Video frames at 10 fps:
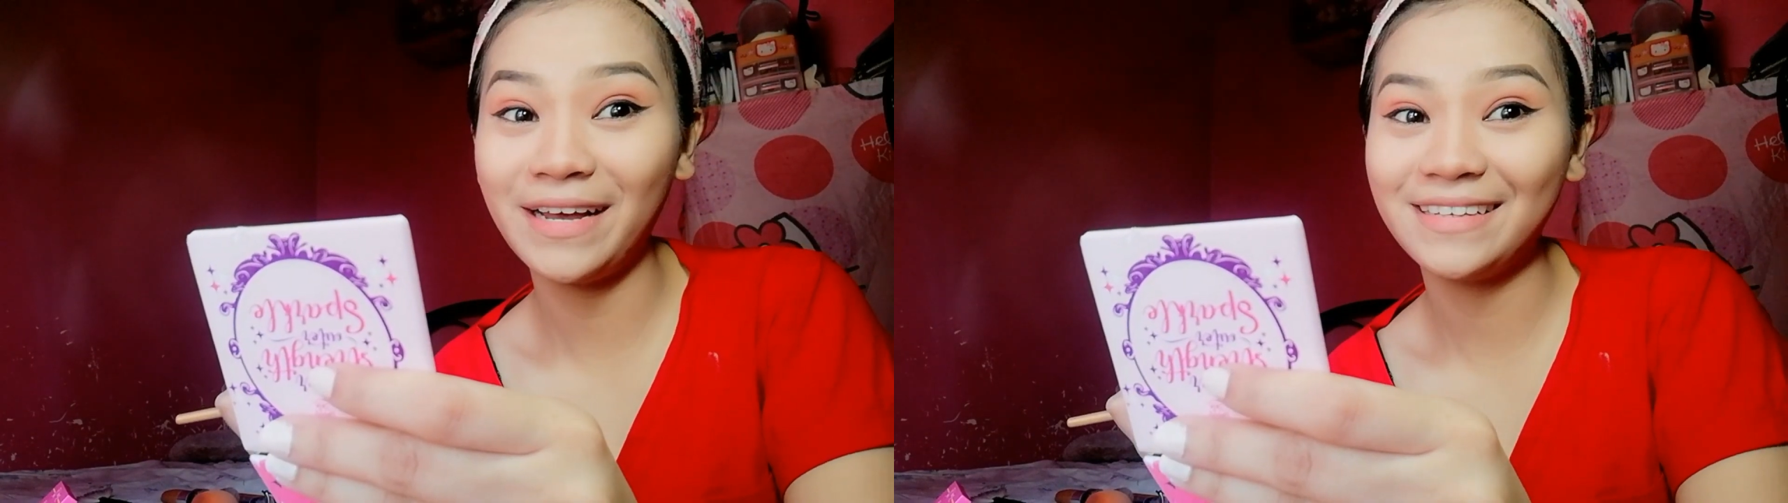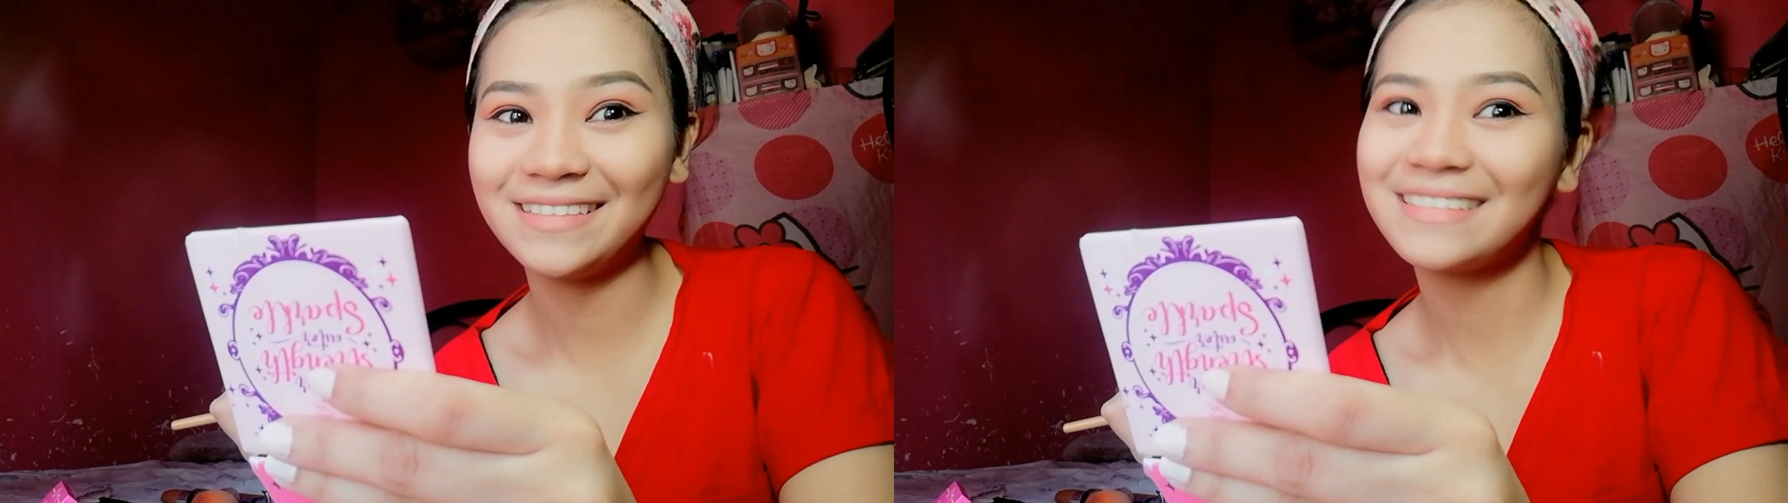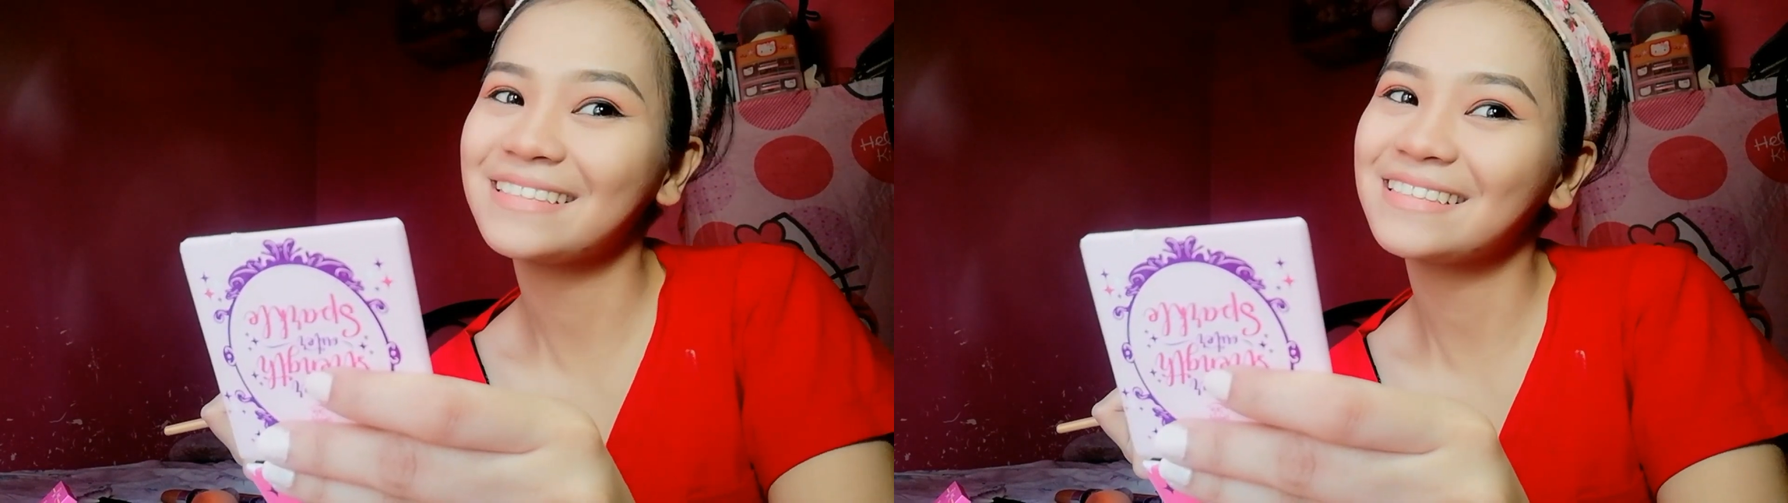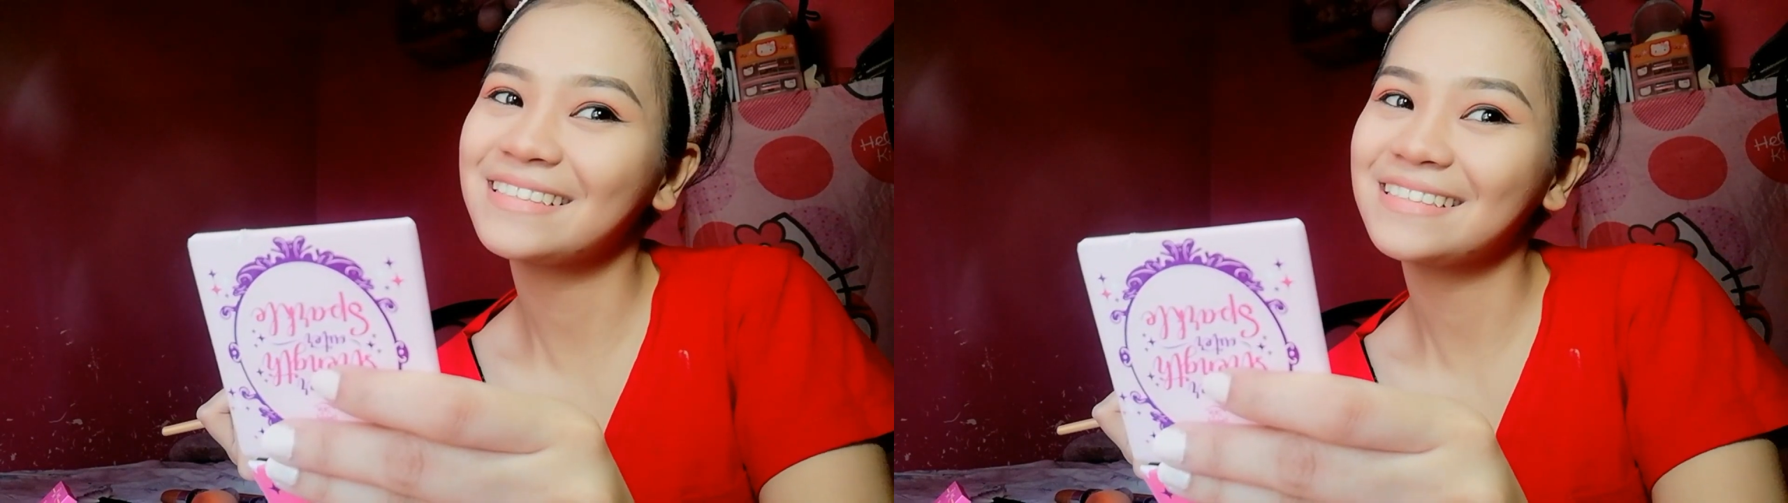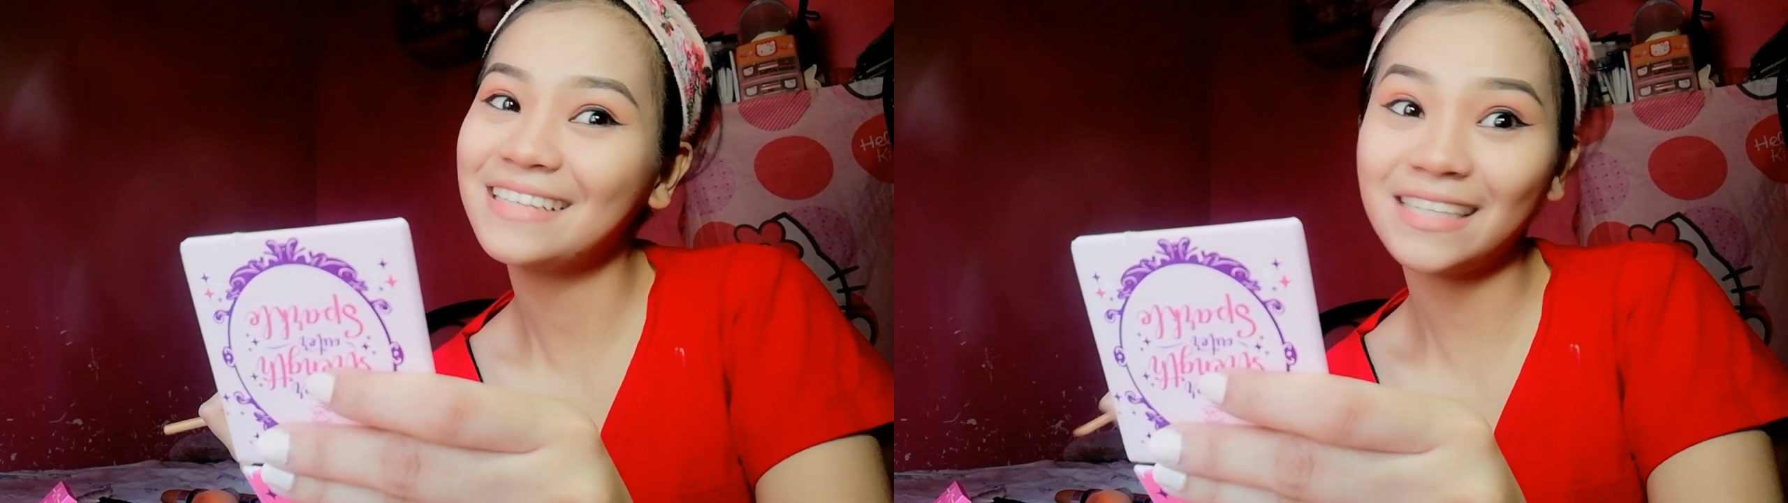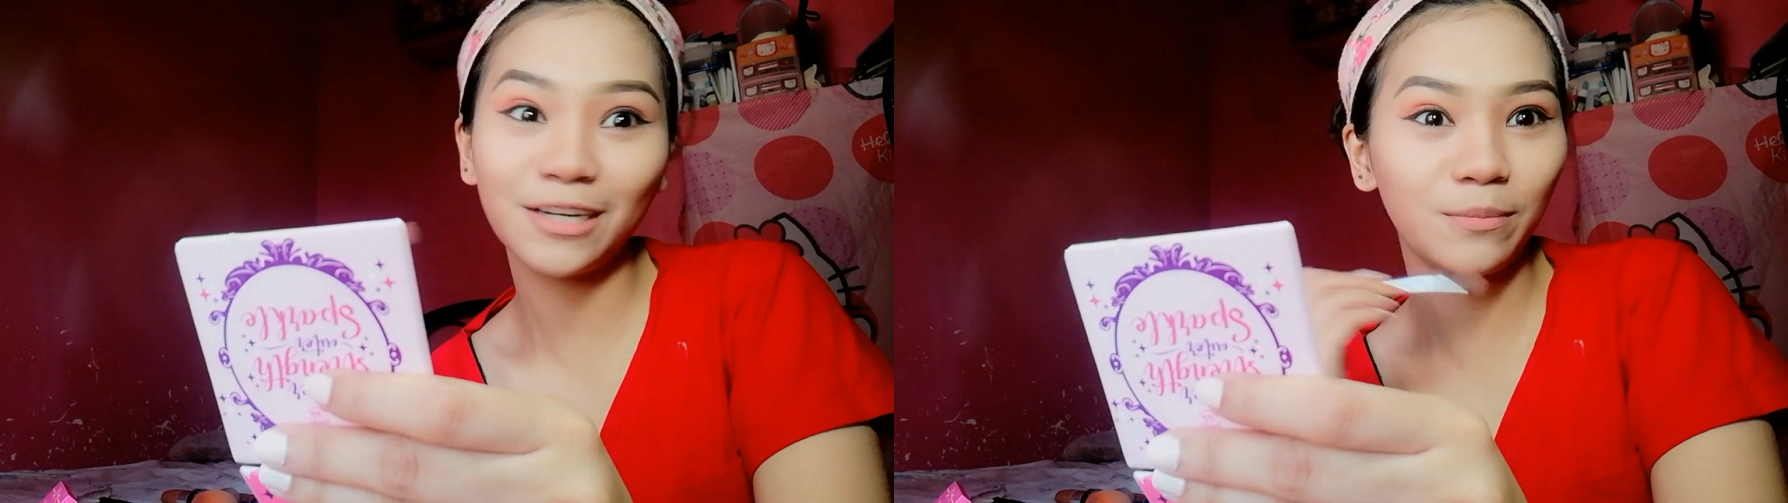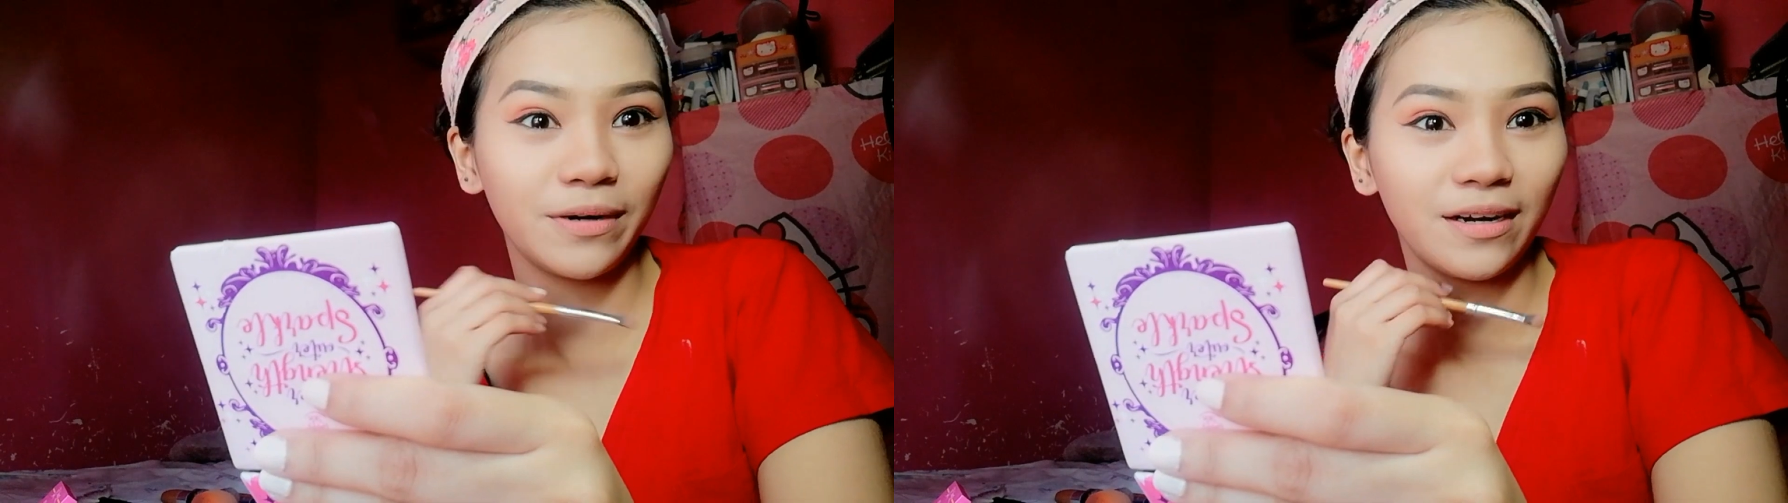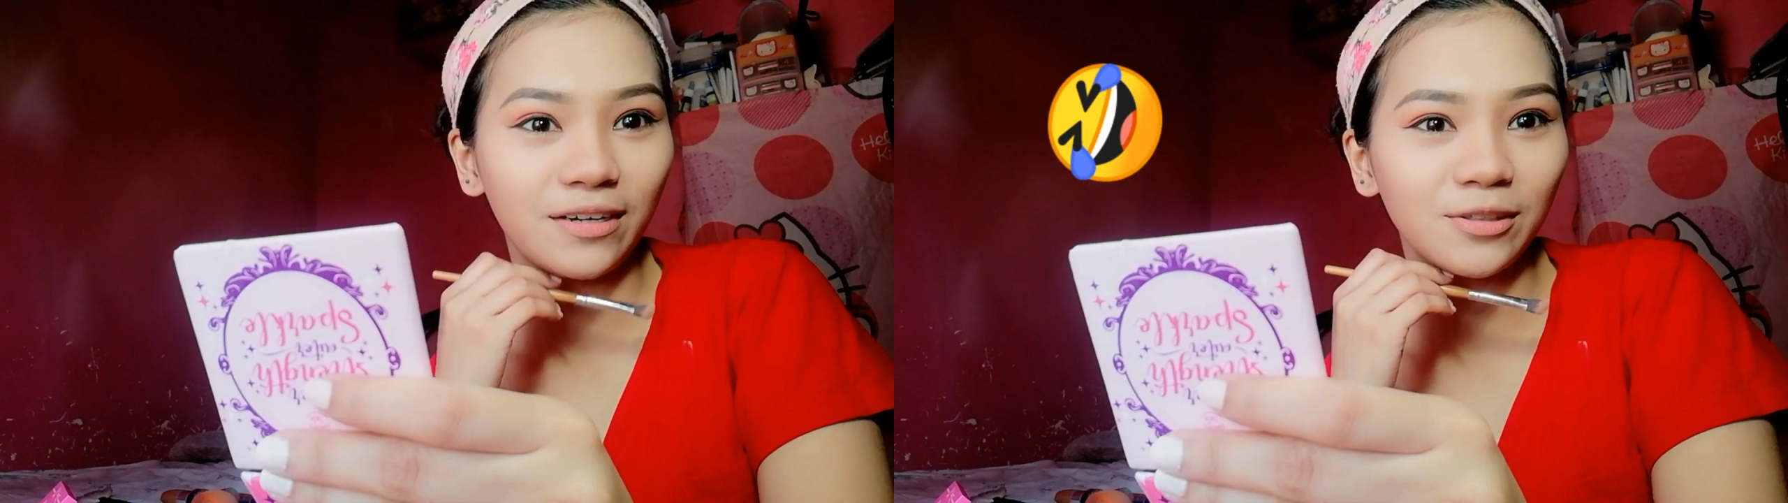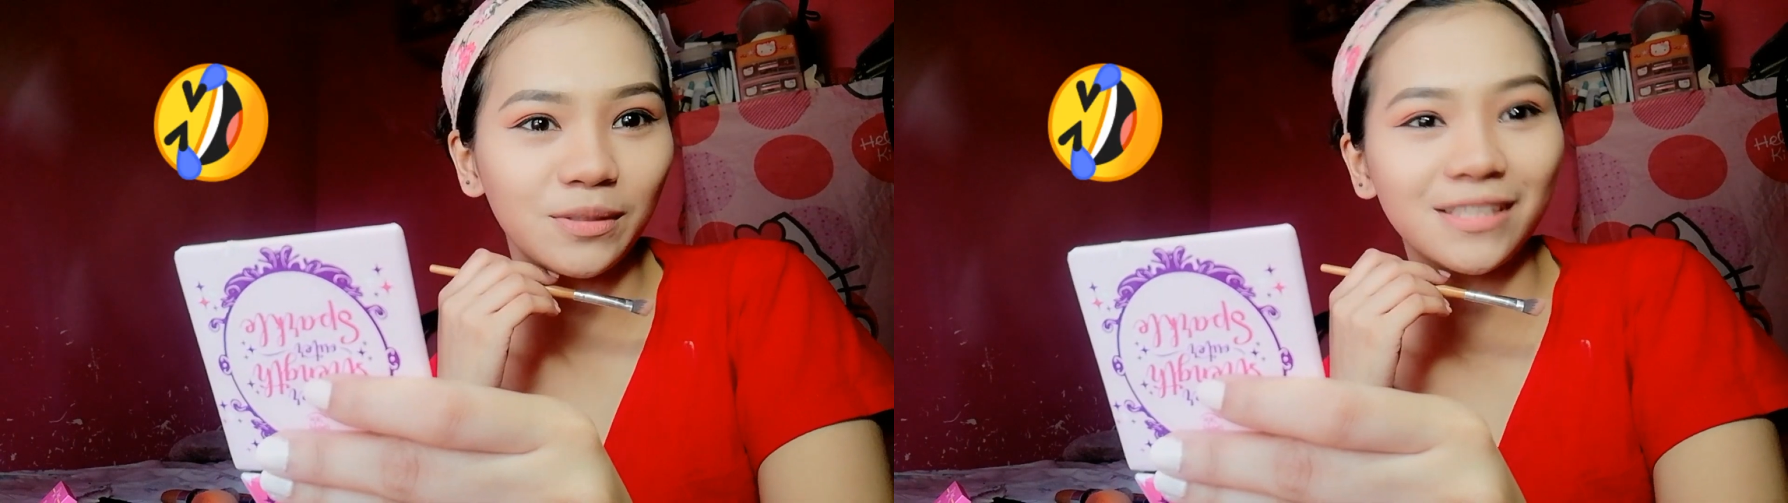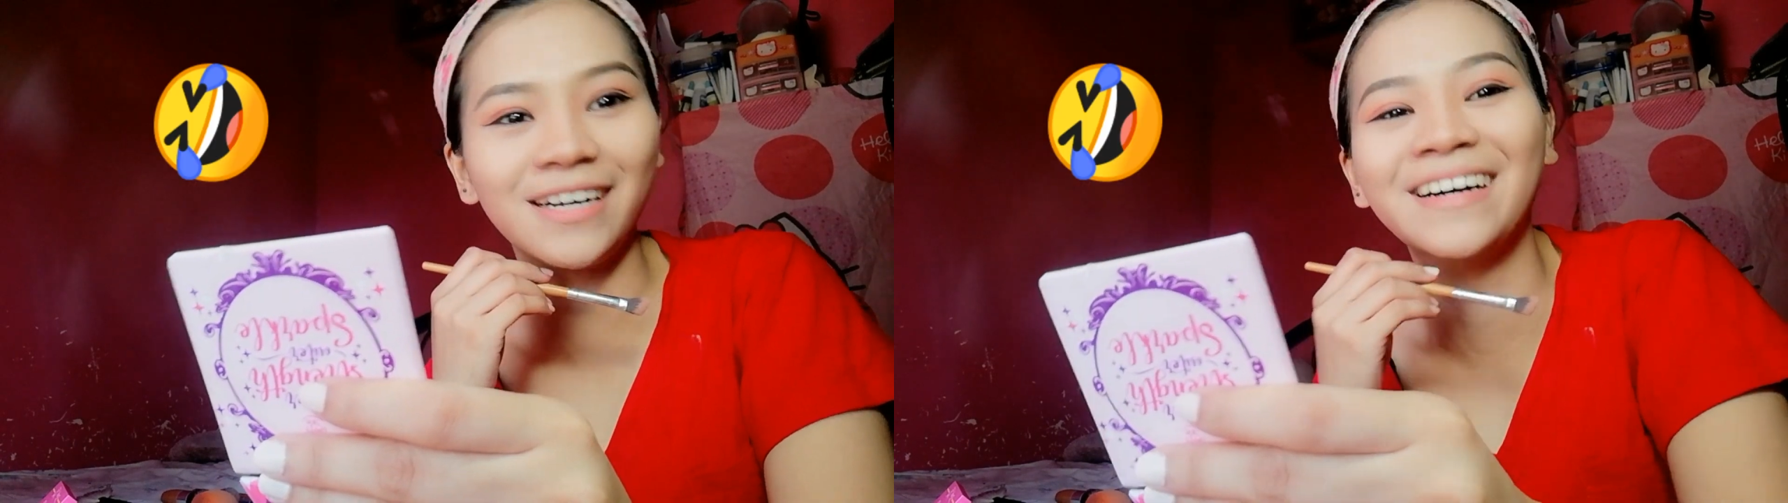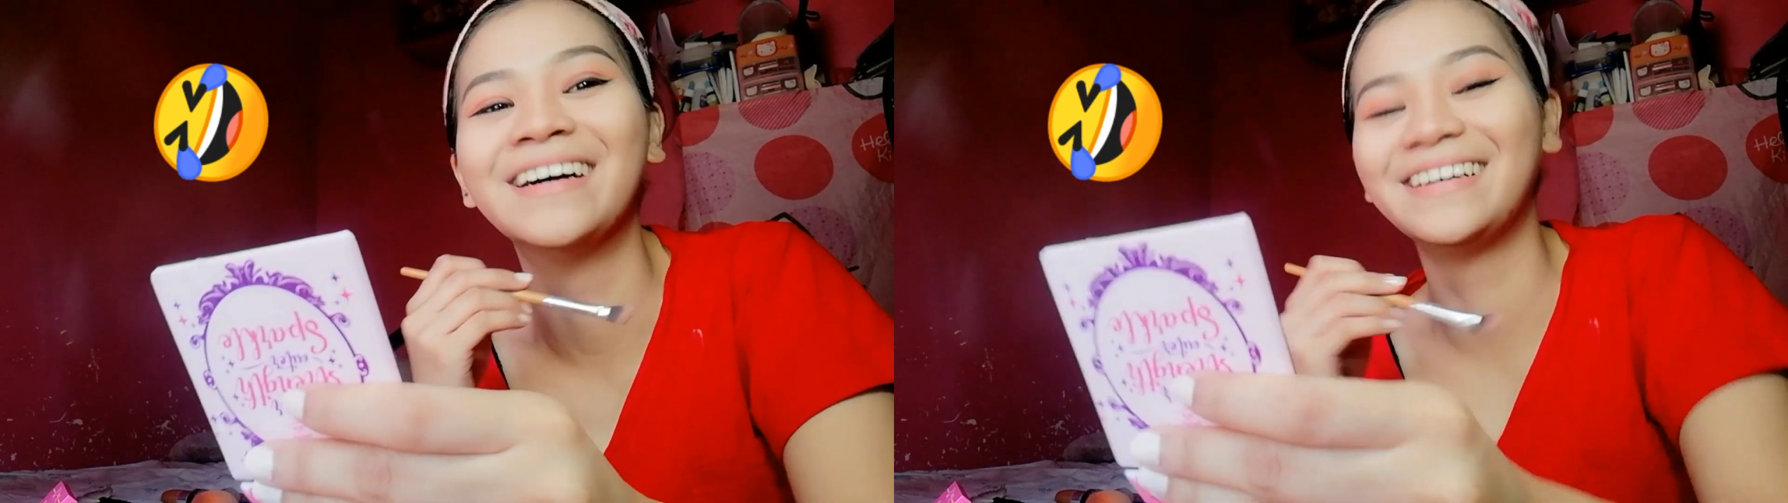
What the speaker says: Okay na. Kathryn Bernardo.